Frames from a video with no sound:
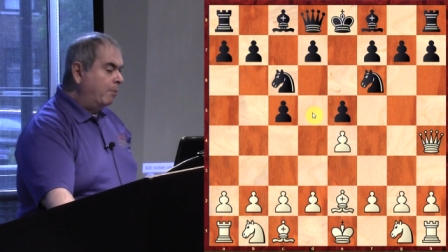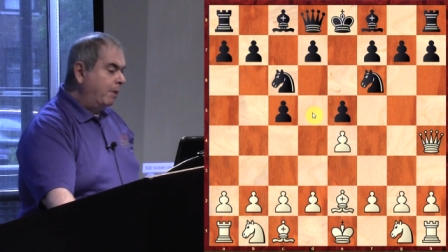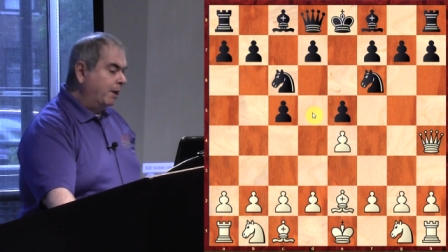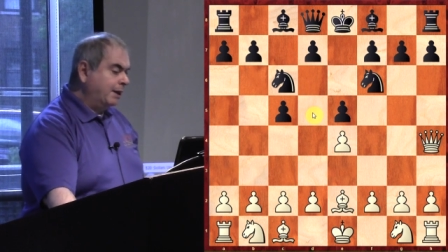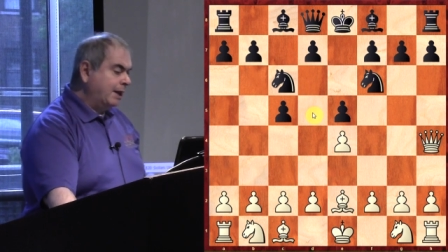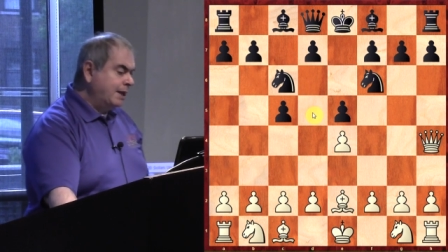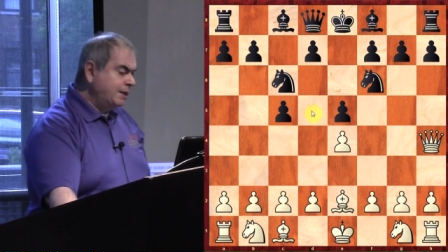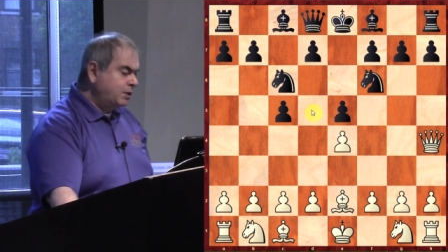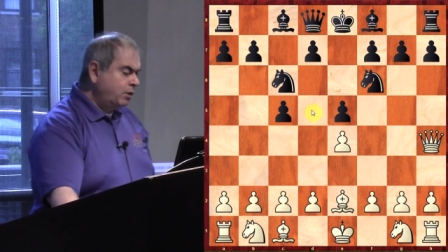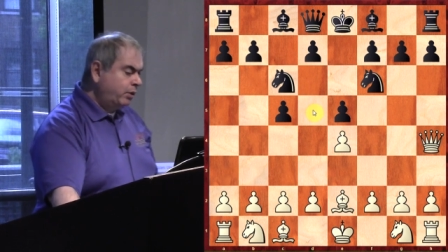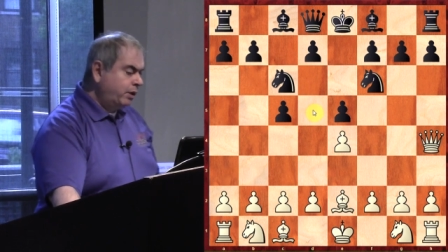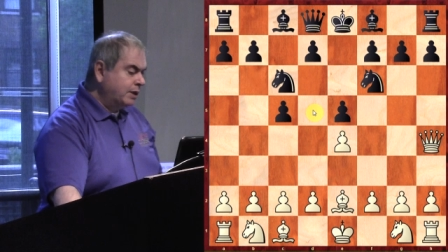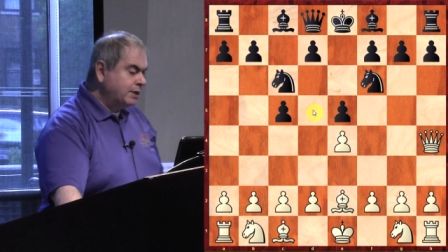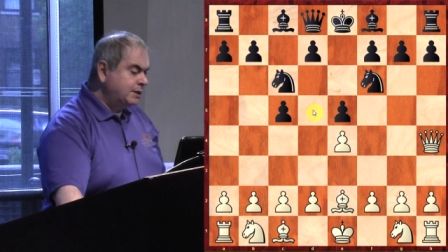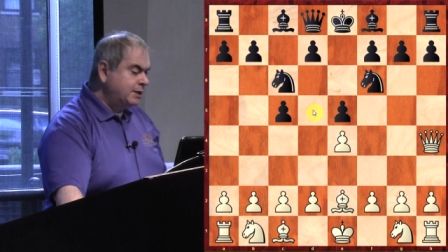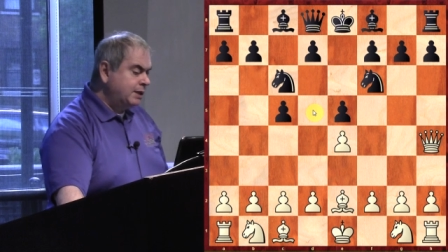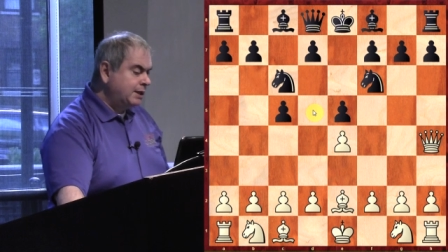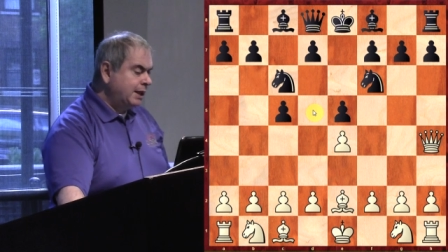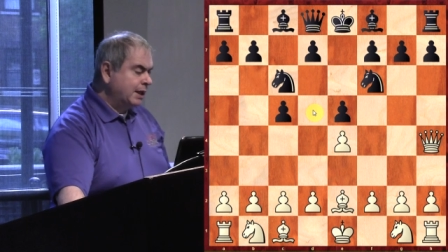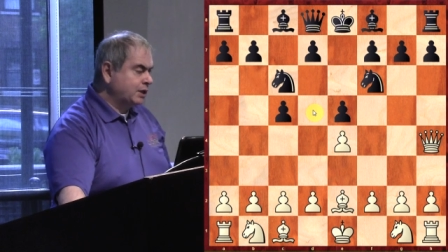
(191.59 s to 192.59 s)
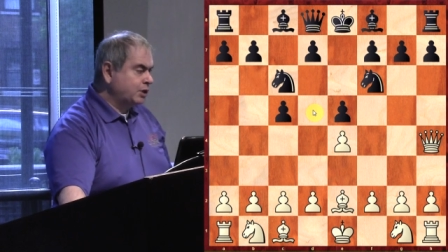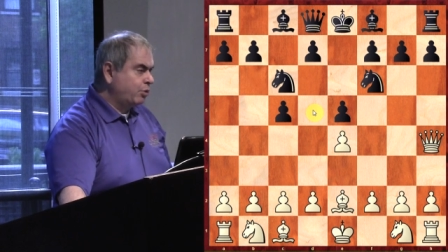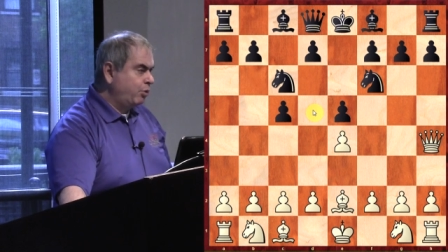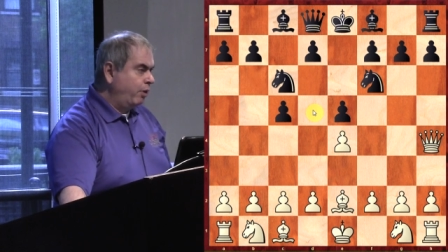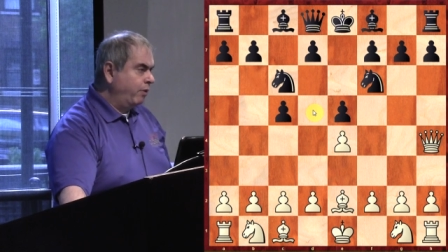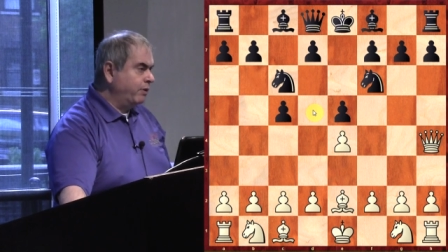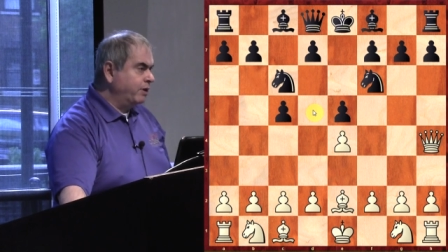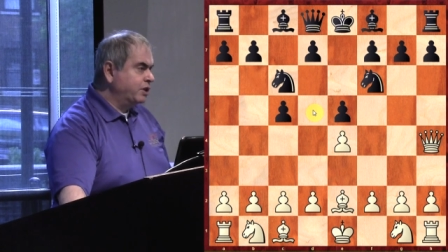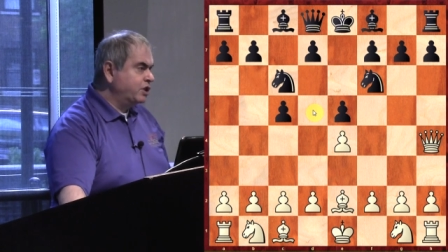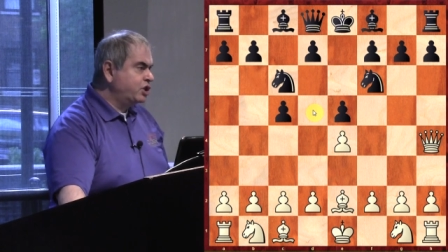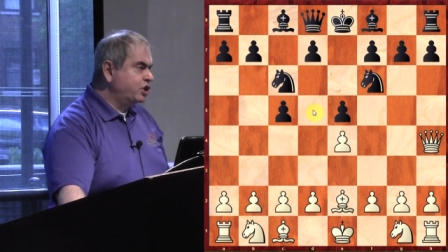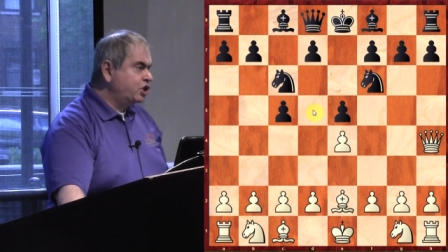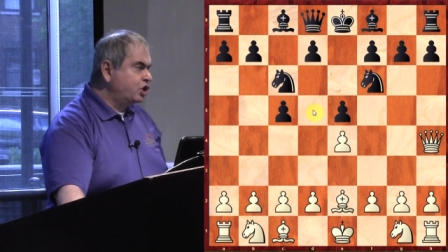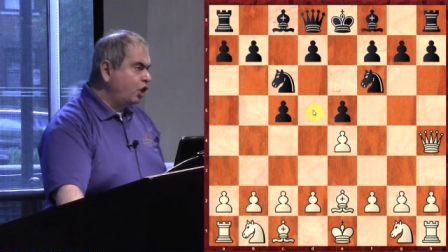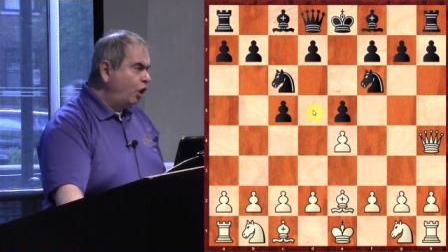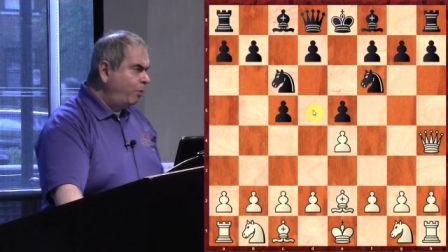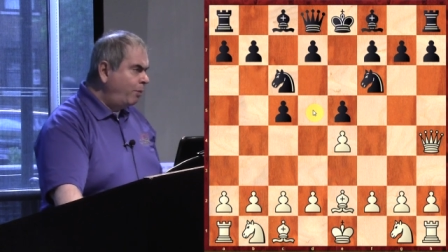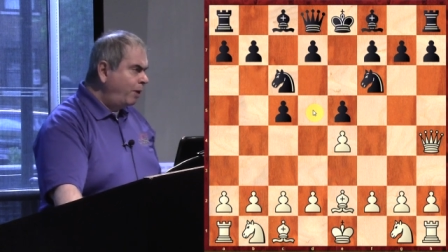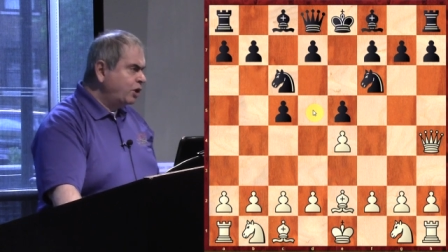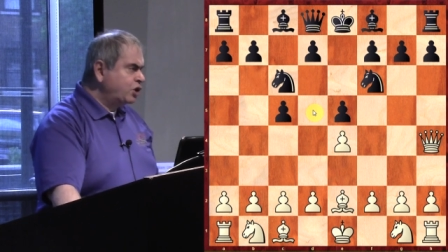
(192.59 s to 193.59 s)
But as you can see, that square is
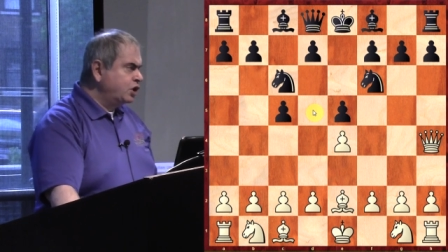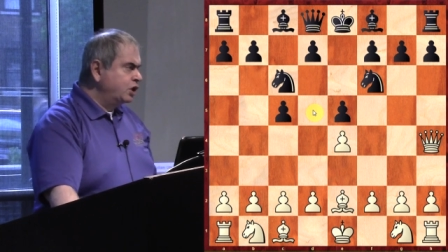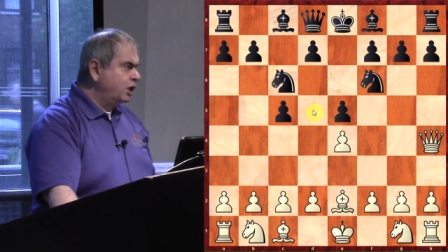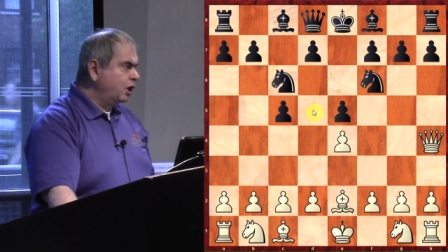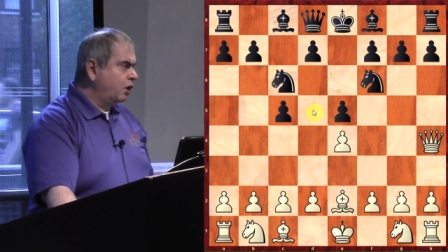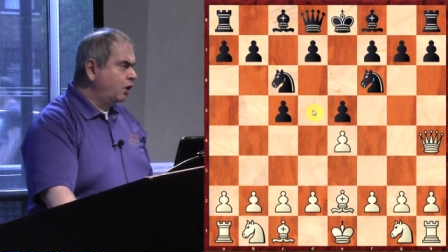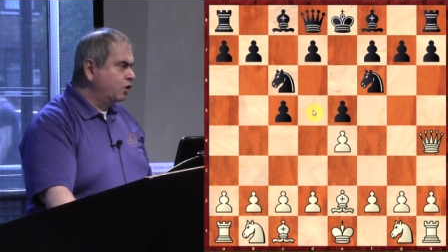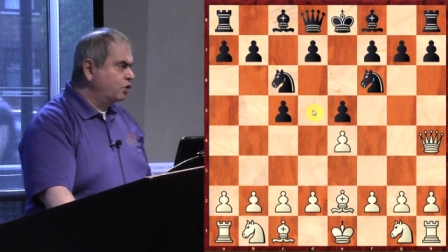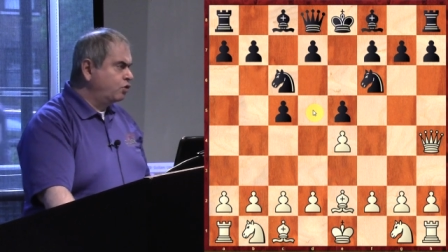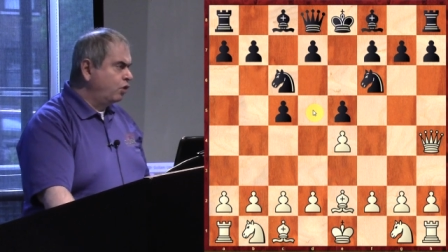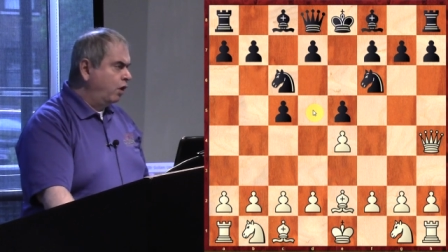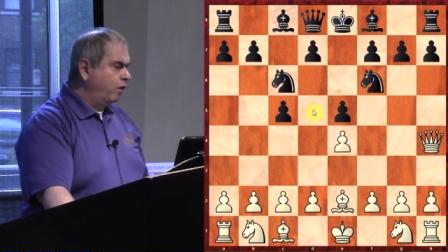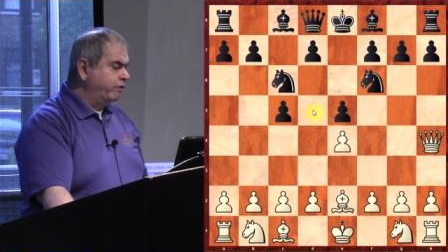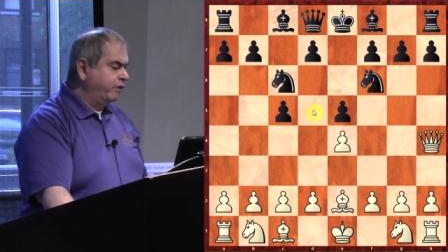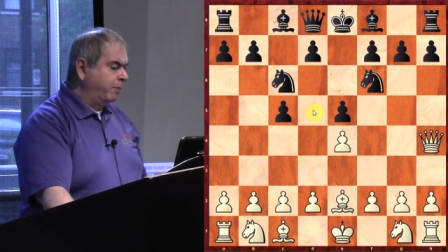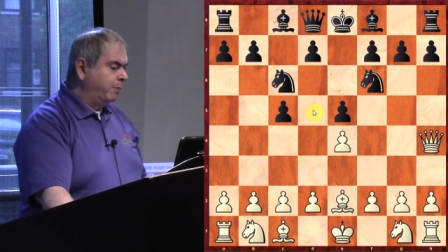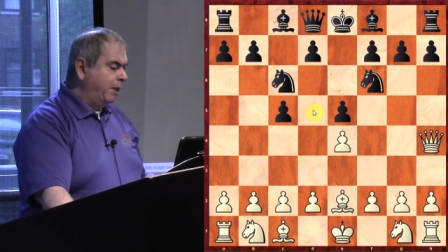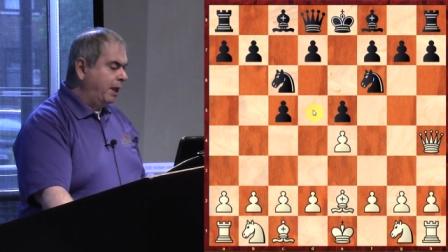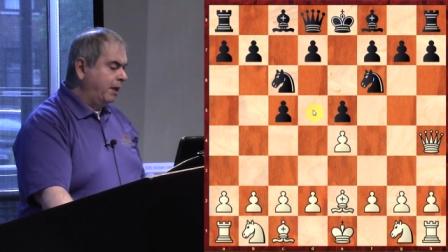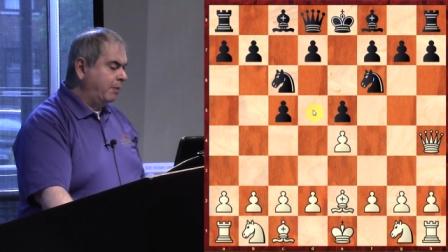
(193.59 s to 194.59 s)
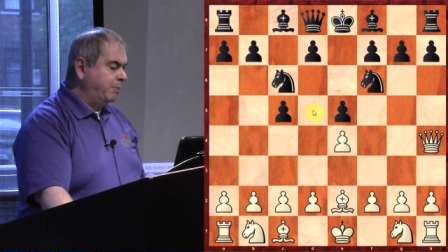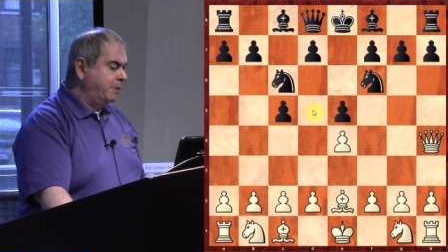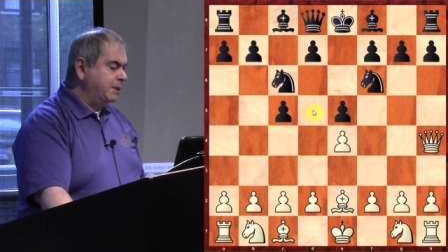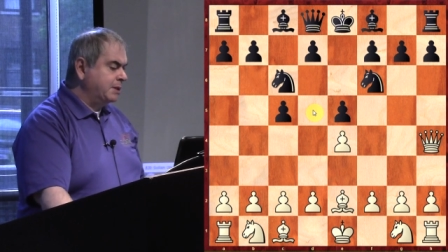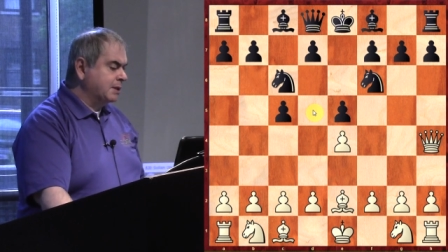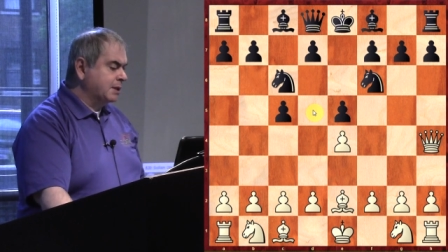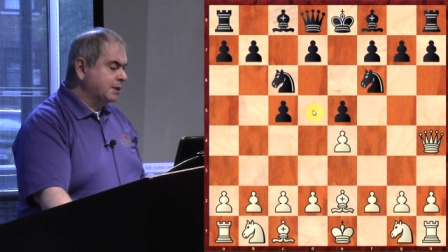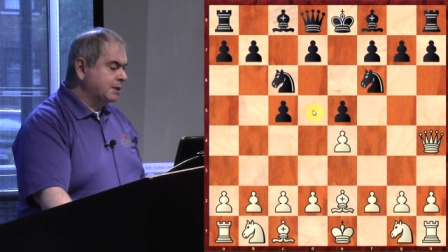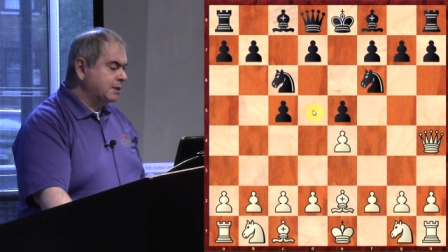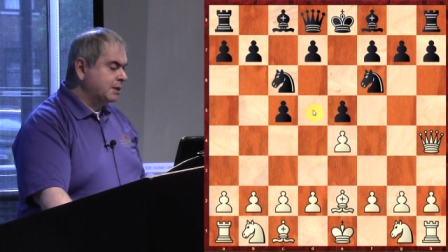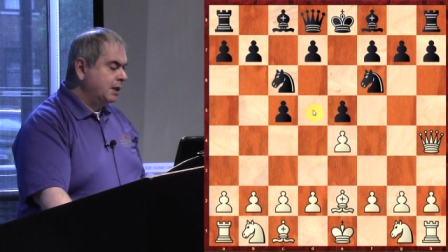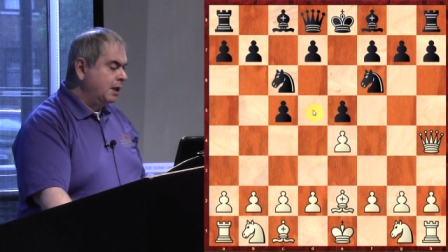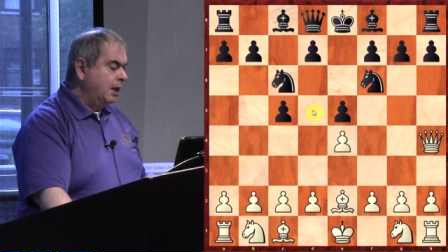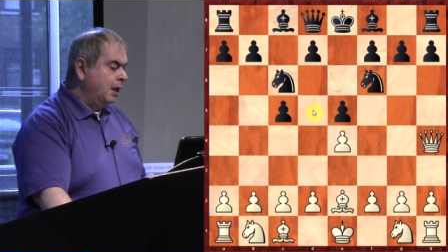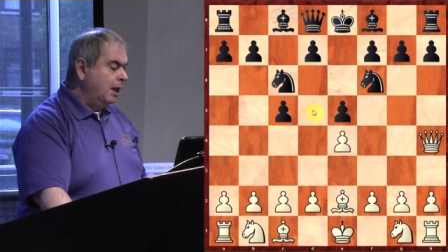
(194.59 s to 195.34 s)
so much in the control of the black pieces